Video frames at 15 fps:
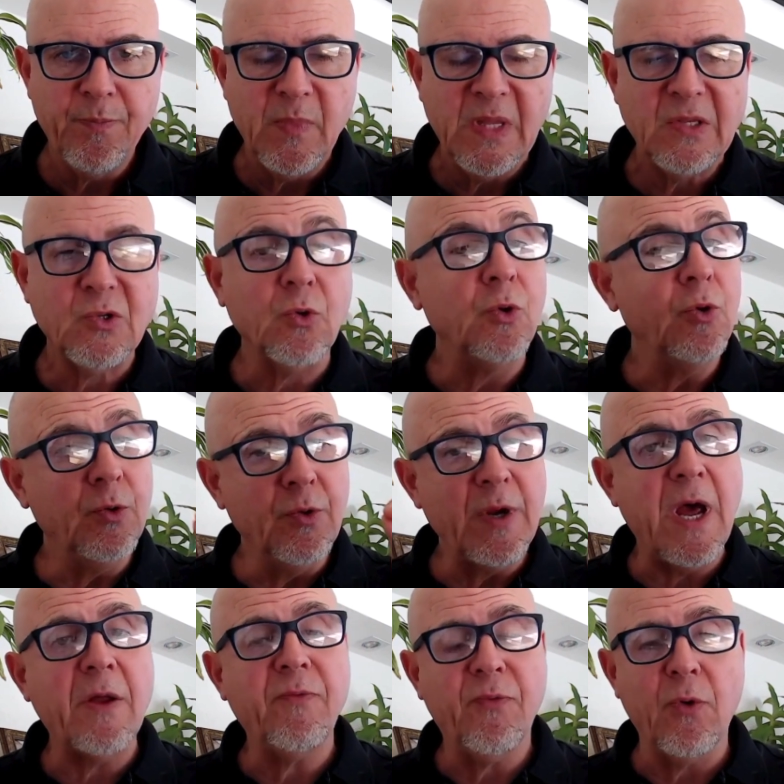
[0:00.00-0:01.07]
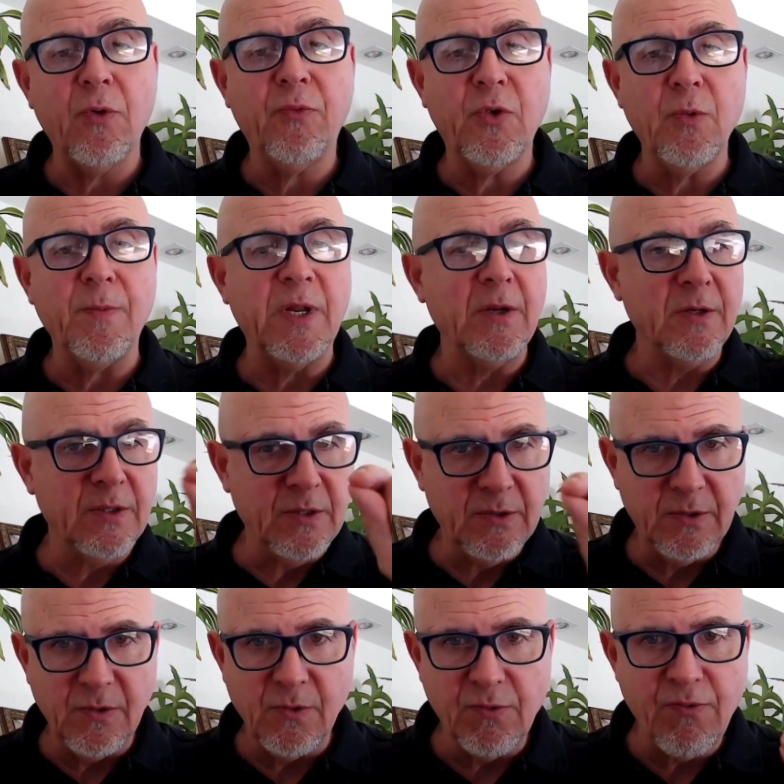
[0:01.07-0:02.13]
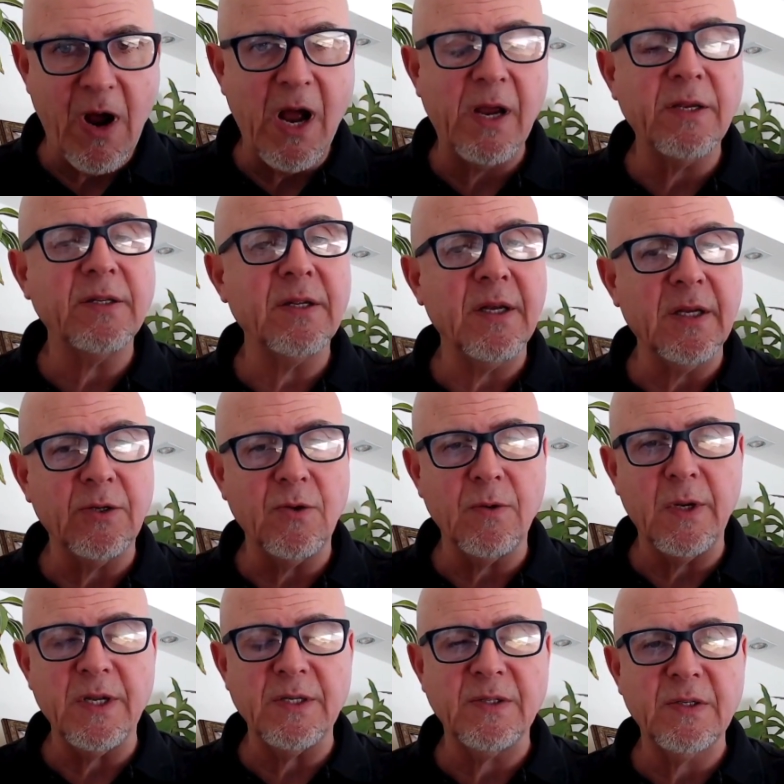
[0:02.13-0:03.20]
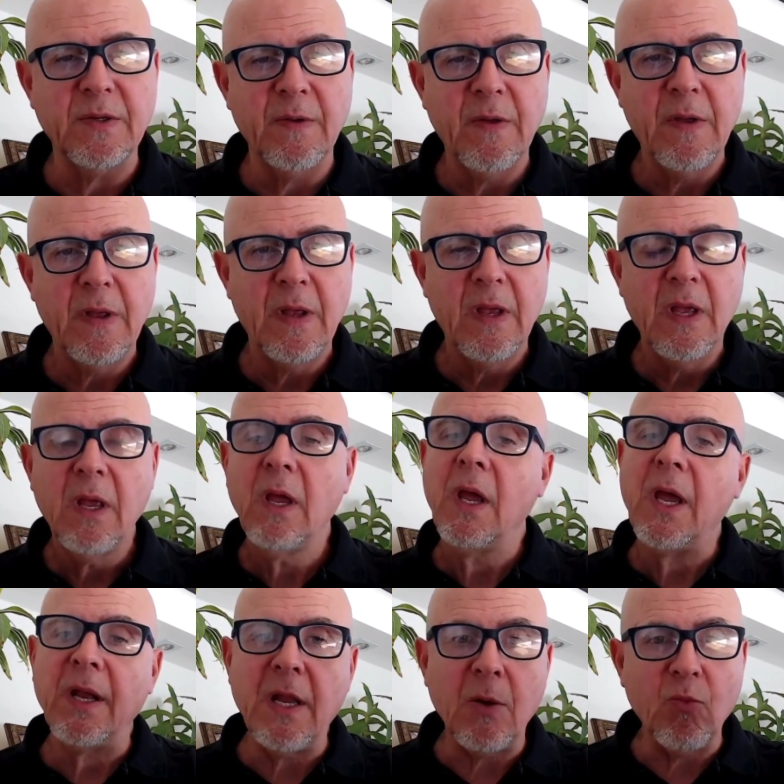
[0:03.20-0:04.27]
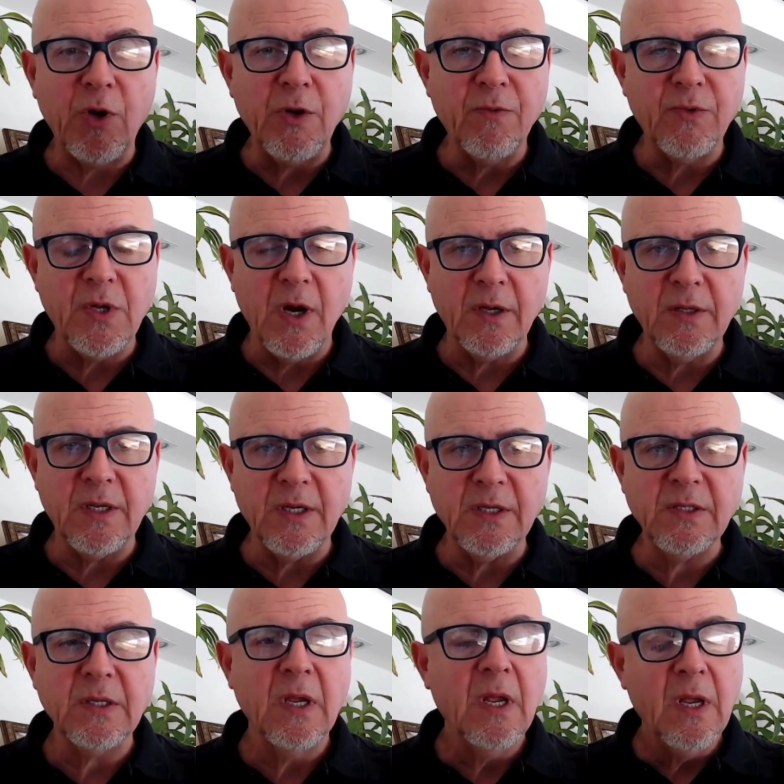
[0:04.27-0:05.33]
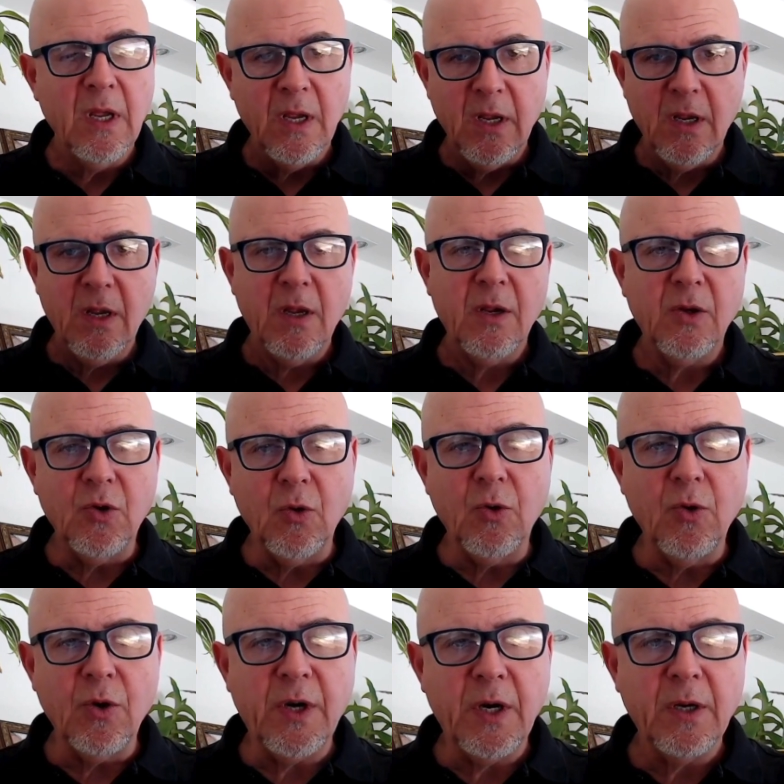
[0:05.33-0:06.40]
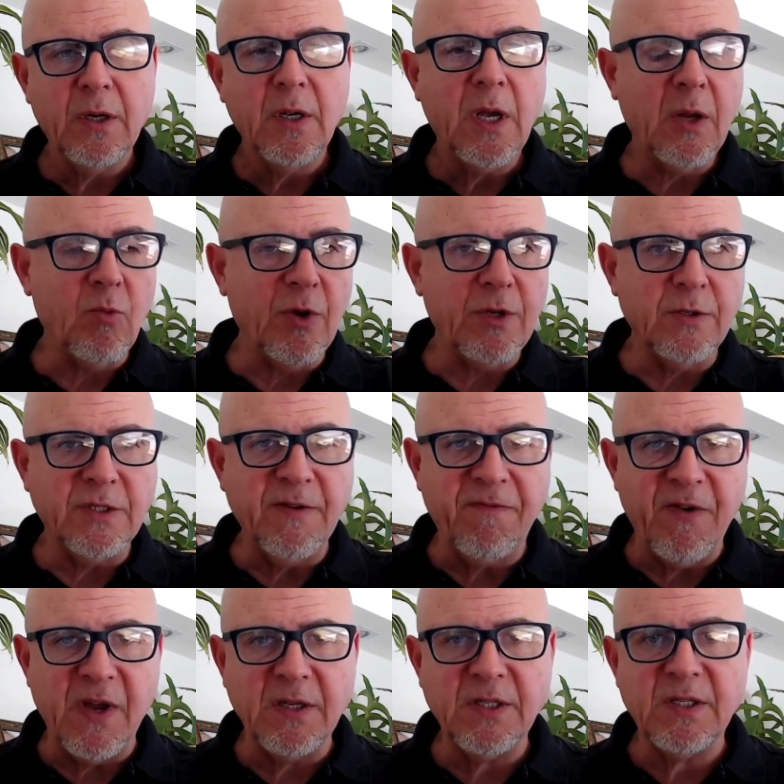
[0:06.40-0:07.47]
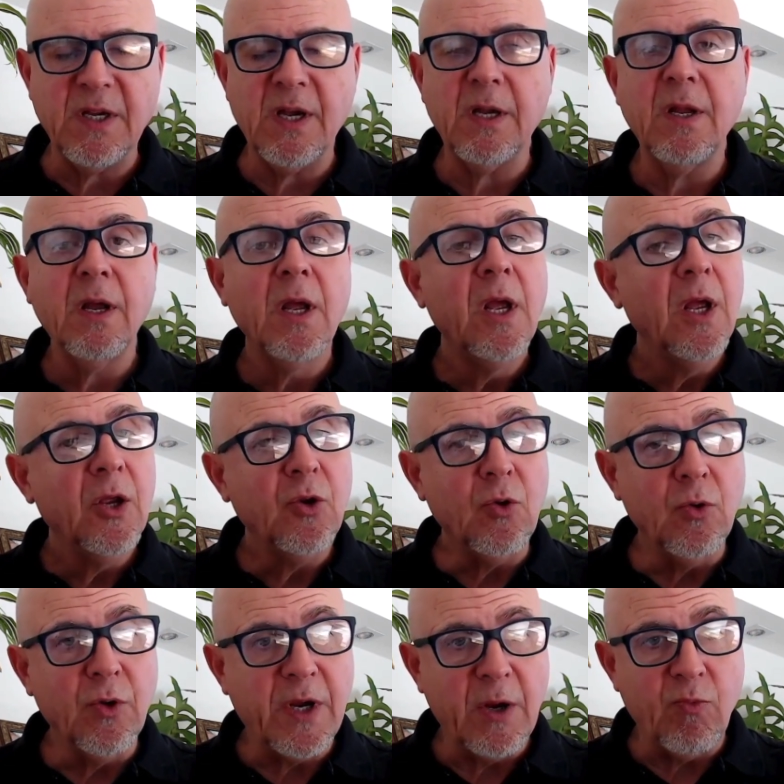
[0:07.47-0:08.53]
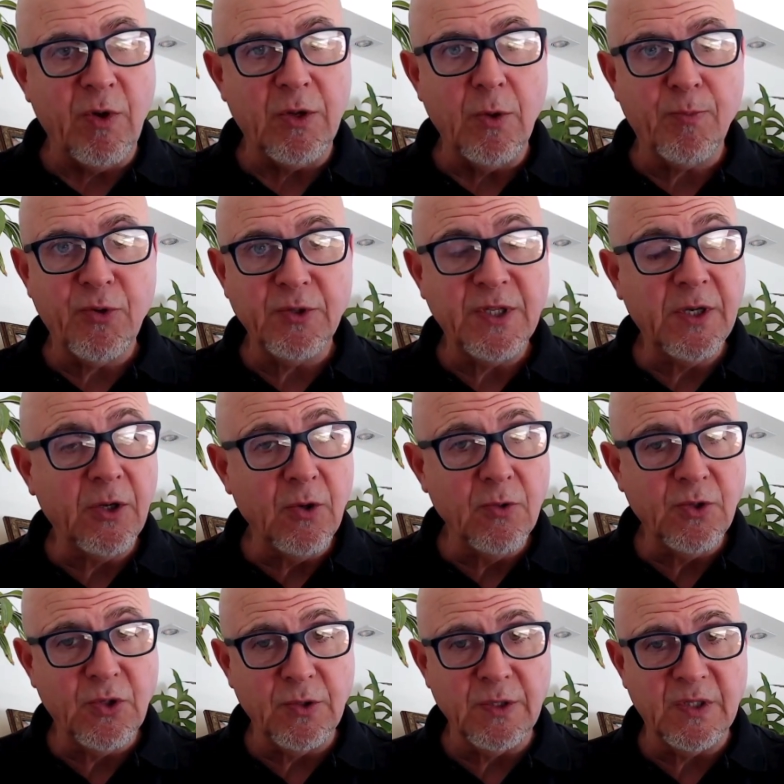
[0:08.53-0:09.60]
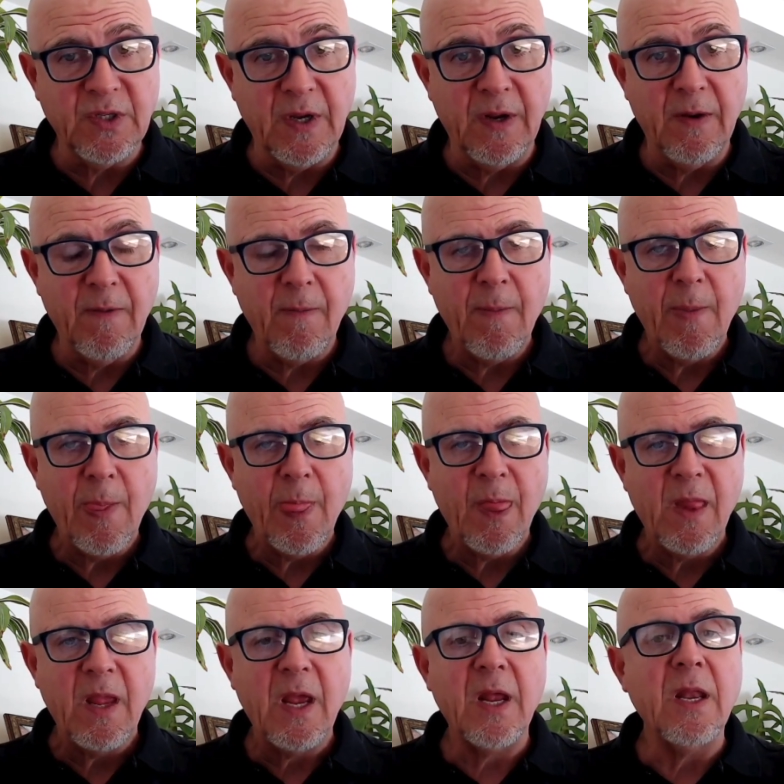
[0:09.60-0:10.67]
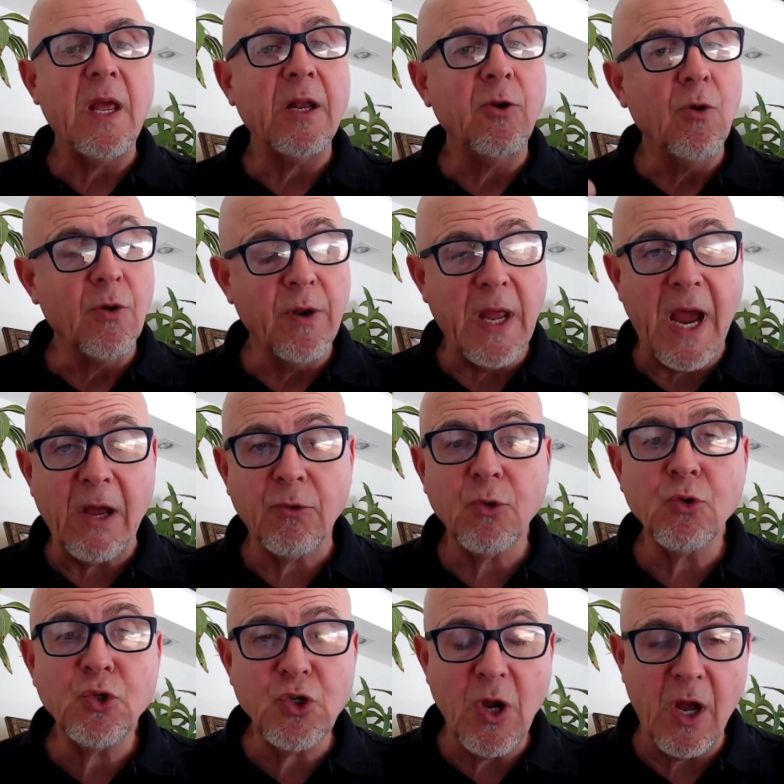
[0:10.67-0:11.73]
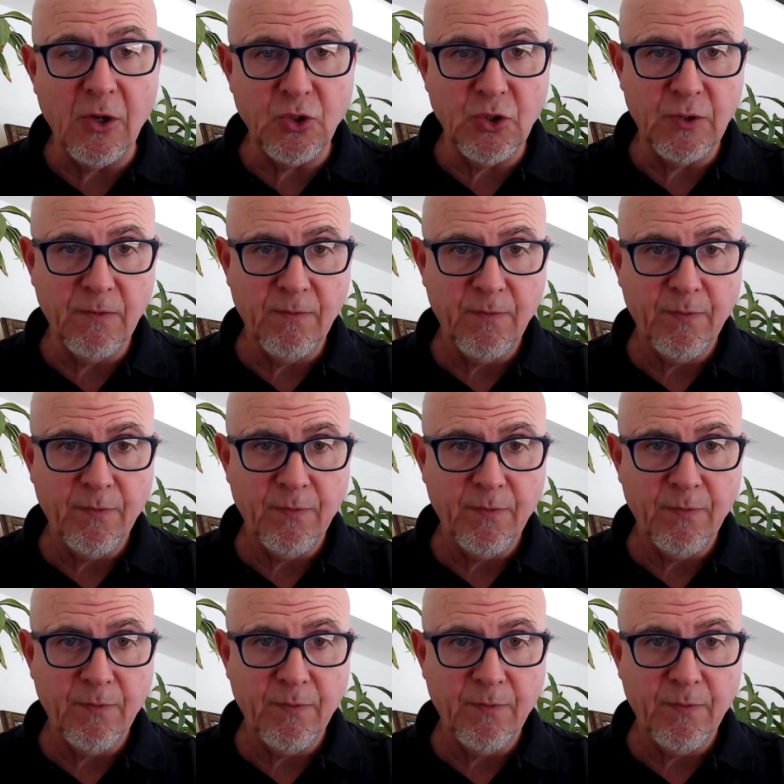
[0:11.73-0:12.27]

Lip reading: So you do that for a few minutes. You write and you list. And then when you've done this, you look at what the defense said, you look at what the prosecution said. And then you are now the judge.